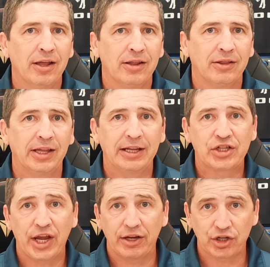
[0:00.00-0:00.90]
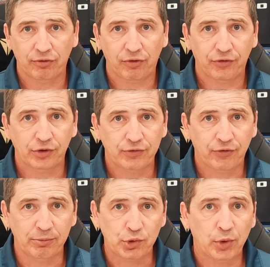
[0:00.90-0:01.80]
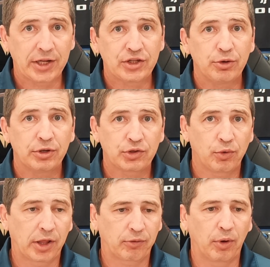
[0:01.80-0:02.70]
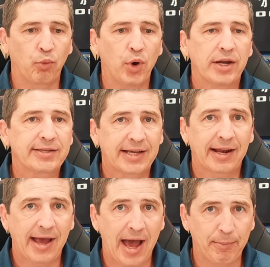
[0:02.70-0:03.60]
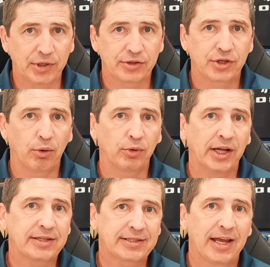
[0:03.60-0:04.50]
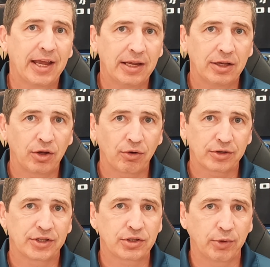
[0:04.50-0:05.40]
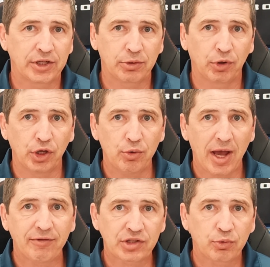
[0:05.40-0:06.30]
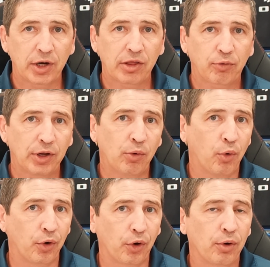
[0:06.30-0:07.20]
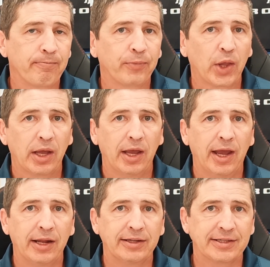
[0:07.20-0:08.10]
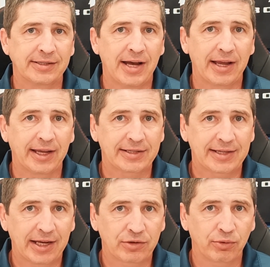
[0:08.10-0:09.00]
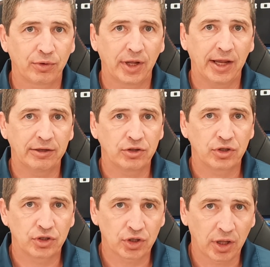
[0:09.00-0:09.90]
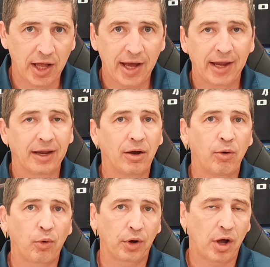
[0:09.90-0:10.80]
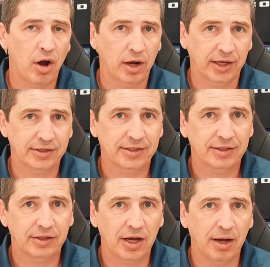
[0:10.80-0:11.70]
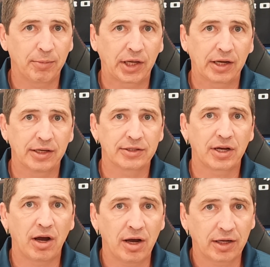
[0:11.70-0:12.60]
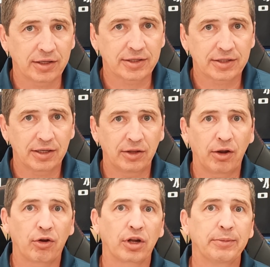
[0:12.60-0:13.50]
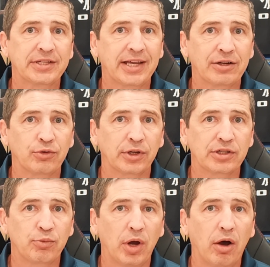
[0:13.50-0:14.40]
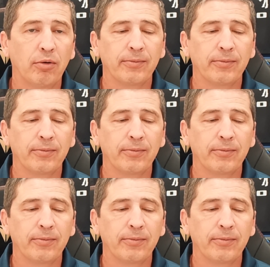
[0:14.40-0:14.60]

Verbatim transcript: the changeover from 22 to 23. What is going to happen? So let's say you're in a situation where you have a 23 order and it does not get scheduled in July or in August, because August they are going to be scheduling as well.